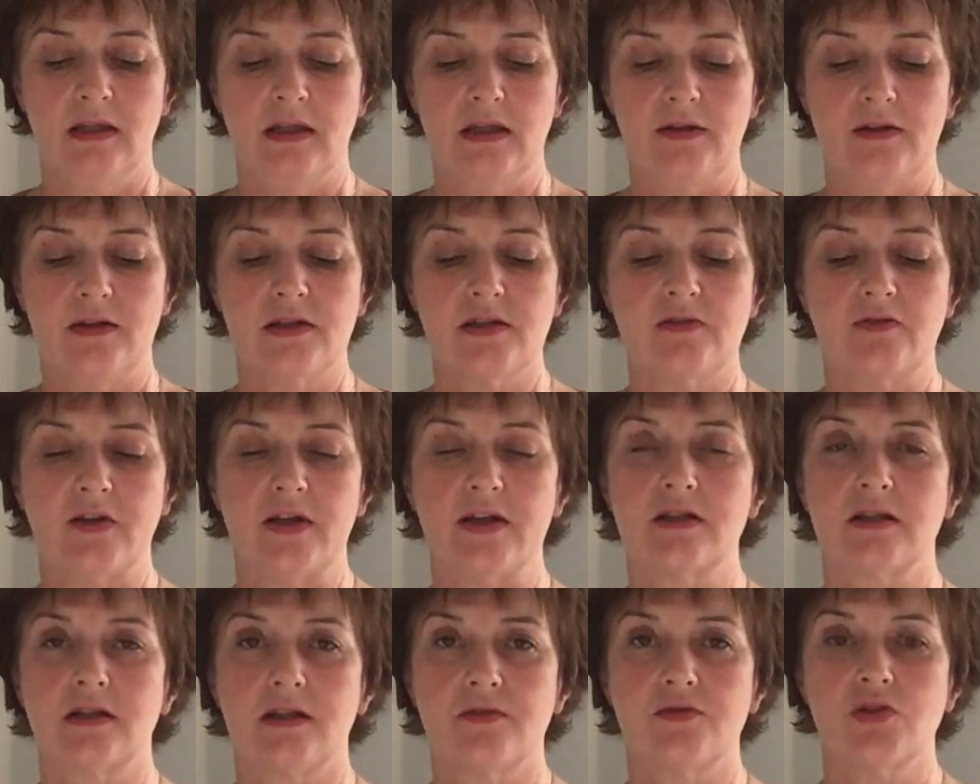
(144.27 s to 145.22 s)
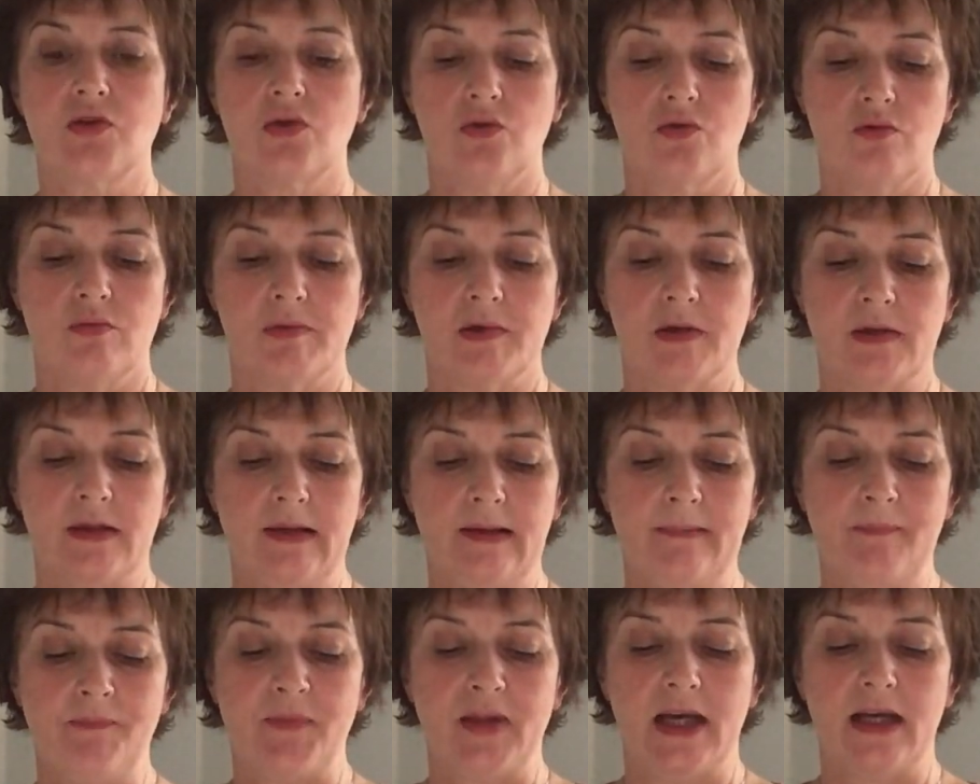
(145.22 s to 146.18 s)
This verse gives hope,
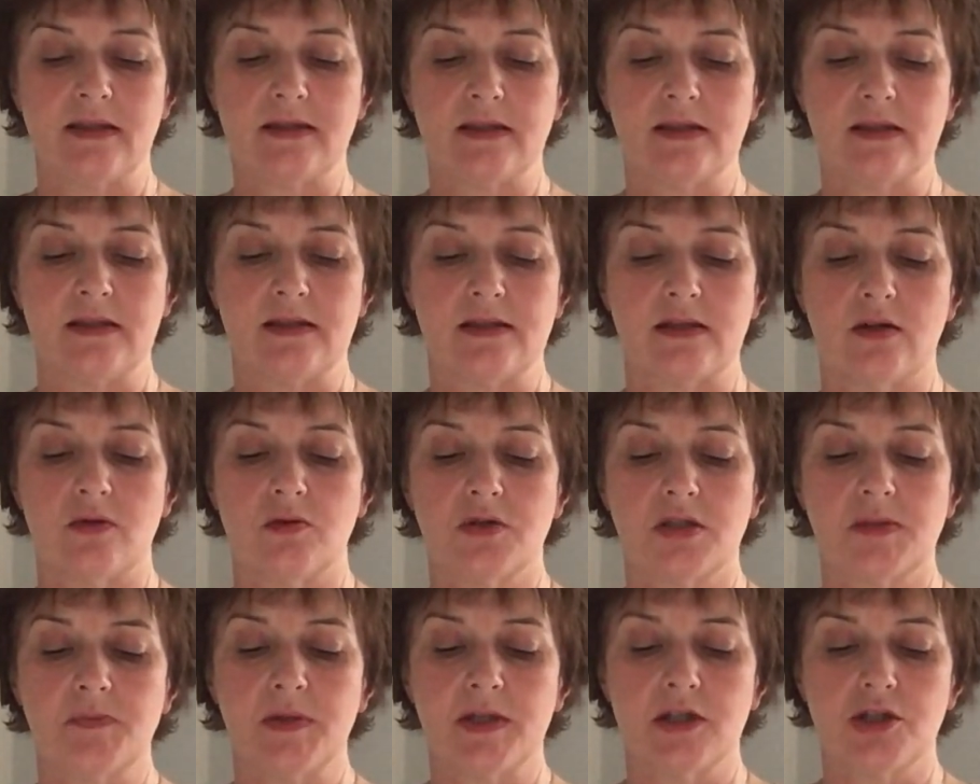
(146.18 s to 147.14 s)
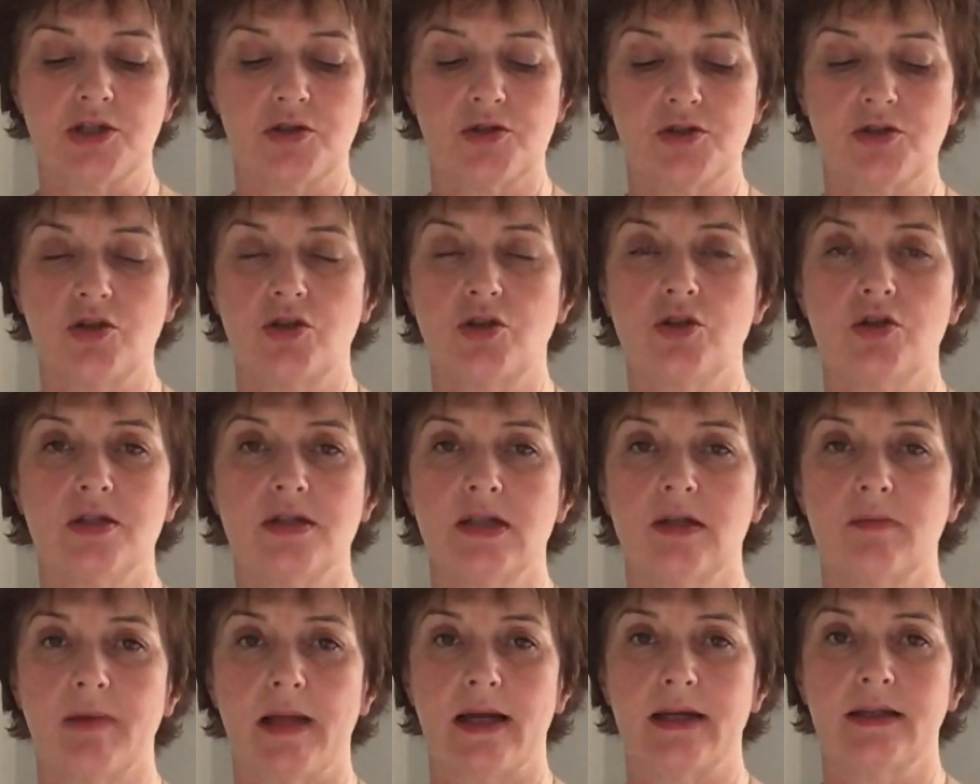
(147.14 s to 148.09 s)
and it is our spiritual security
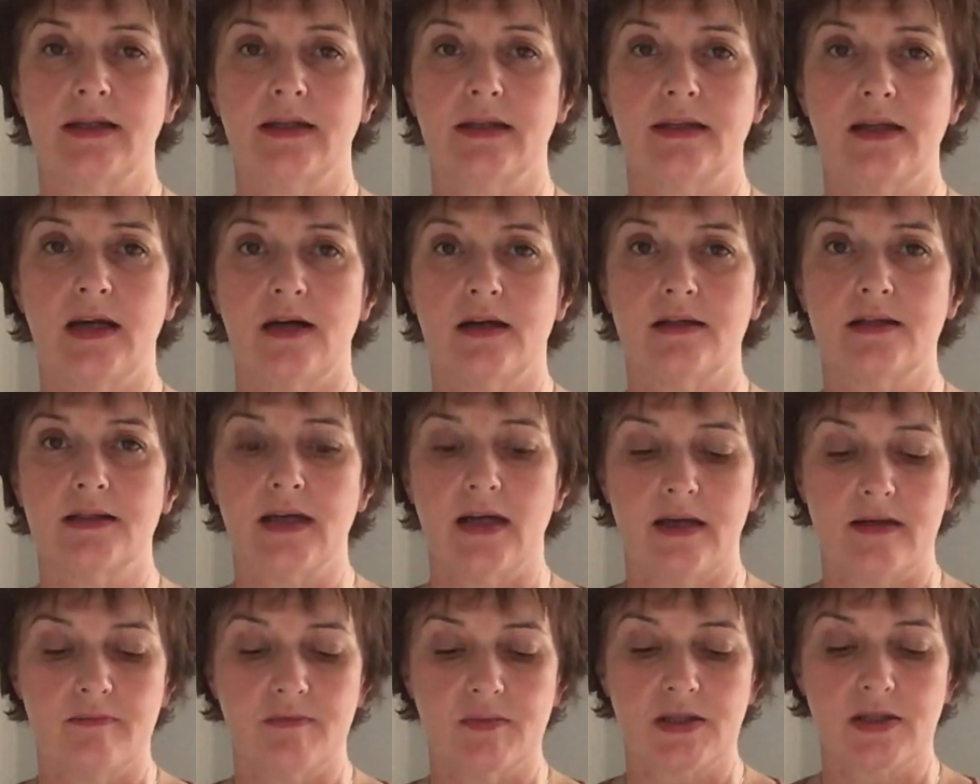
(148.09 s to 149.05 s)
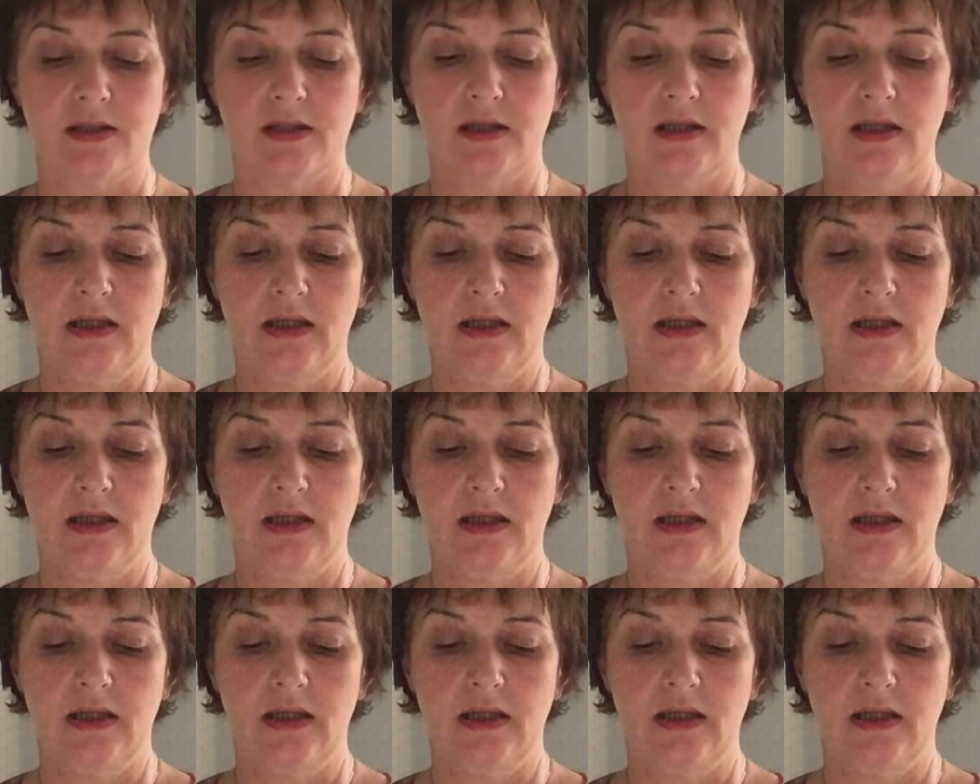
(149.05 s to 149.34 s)
blanket in hard times.